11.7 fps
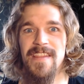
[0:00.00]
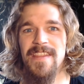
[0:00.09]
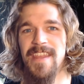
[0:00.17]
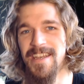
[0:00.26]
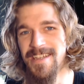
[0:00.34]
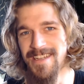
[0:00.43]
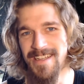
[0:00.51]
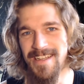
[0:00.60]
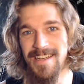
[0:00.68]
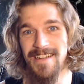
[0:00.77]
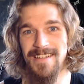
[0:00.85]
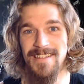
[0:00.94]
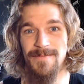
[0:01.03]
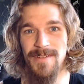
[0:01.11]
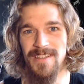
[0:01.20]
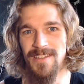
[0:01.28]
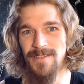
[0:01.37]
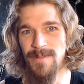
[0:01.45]
then you need to be
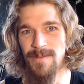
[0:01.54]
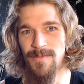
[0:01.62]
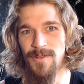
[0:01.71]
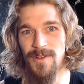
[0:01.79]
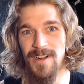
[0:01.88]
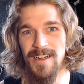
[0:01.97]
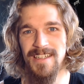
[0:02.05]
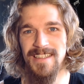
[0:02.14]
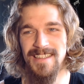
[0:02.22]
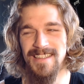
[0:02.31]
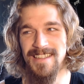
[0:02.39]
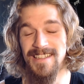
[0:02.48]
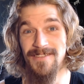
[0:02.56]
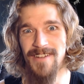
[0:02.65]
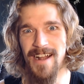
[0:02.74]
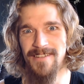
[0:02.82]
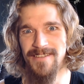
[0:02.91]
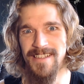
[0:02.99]
a little bit more
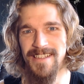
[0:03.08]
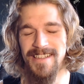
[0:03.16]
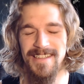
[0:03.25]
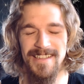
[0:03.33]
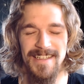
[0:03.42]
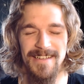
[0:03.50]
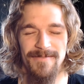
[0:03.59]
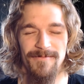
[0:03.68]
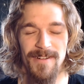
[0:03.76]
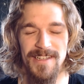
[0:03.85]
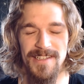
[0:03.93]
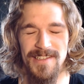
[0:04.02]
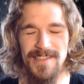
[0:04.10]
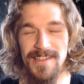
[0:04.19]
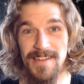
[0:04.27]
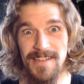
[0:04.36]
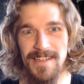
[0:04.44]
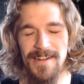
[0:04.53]
grounded in what is,
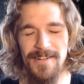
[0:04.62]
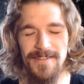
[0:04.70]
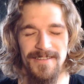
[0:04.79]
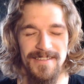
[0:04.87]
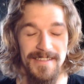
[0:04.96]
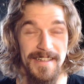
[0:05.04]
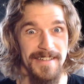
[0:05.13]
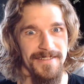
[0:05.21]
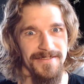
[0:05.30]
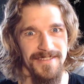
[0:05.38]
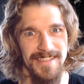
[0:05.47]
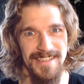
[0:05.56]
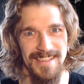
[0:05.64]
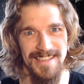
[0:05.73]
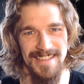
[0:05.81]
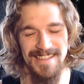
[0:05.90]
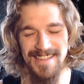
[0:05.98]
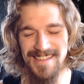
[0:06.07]

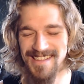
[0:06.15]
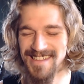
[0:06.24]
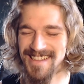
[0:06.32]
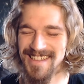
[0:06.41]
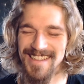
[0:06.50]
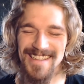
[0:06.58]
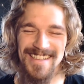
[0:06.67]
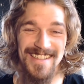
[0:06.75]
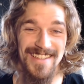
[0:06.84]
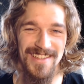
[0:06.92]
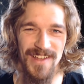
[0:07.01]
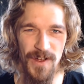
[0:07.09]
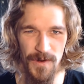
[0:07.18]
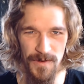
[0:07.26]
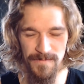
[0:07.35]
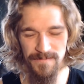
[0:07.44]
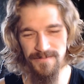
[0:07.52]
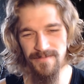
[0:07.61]
realistic. So,
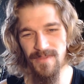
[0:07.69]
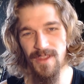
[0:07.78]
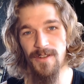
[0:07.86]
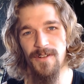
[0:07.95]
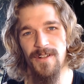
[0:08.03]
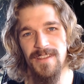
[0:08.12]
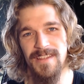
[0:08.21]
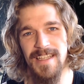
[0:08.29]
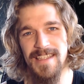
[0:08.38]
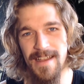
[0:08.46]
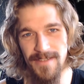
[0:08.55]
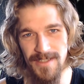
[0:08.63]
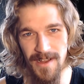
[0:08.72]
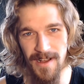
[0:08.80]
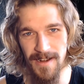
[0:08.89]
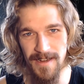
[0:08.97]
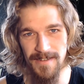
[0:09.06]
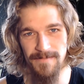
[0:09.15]
let's have a
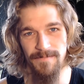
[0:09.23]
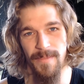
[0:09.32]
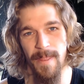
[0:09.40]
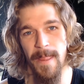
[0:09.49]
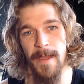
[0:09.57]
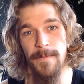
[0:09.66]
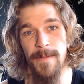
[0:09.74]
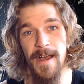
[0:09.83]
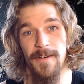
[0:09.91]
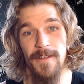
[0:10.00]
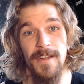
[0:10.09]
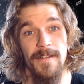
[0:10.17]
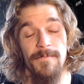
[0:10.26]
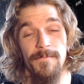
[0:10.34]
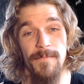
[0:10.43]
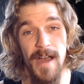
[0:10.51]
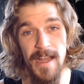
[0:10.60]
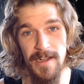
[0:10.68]
talk about
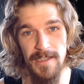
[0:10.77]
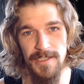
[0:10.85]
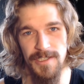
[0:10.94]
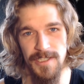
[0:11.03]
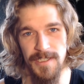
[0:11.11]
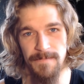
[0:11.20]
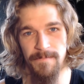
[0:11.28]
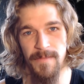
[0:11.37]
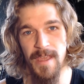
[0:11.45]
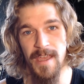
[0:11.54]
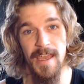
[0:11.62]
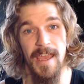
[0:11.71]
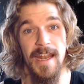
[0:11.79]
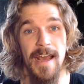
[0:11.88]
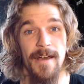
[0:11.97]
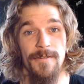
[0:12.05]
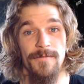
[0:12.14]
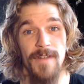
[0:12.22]
biology and
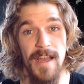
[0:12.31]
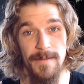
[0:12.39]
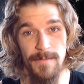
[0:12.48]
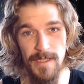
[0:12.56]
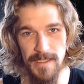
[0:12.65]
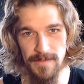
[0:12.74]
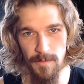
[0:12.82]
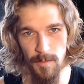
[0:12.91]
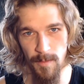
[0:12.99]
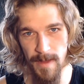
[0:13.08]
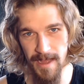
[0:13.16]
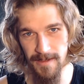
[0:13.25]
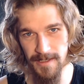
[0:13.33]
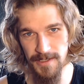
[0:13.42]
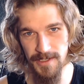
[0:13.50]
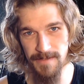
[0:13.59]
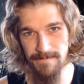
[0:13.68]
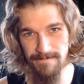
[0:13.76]
how to write believable biology.